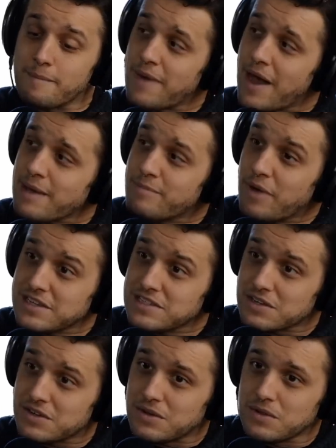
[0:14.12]
My
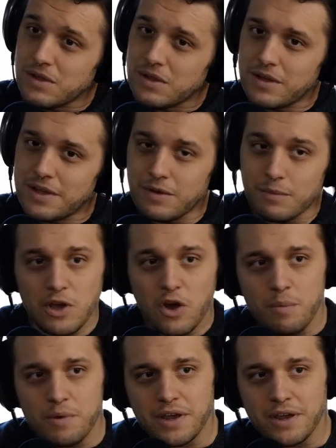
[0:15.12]
Bicycle. It'll be
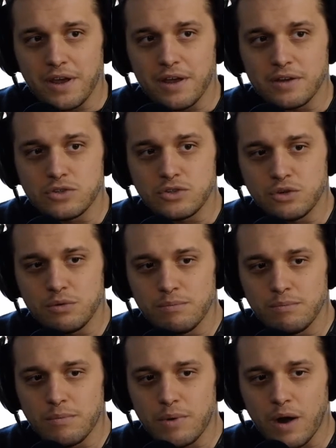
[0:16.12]
opening
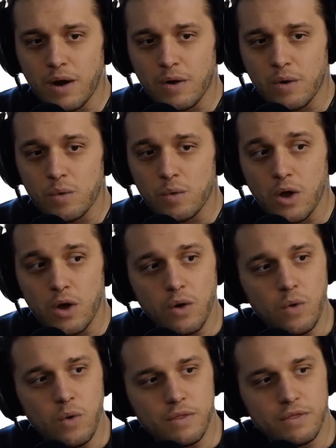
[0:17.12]

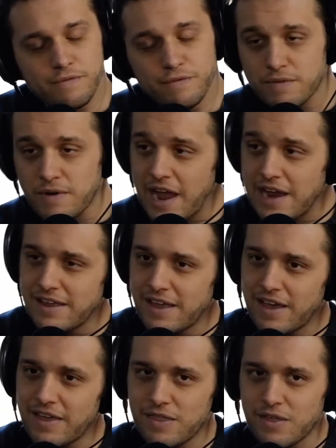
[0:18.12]
tomorrow,
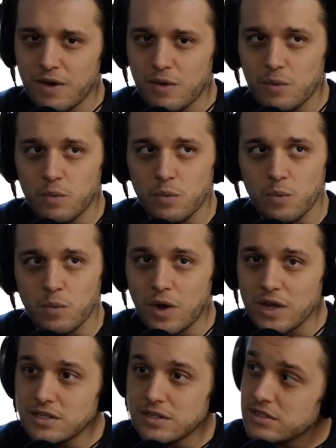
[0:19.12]
Friday, the
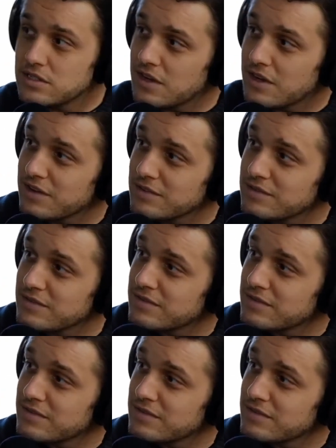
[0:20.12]
what of?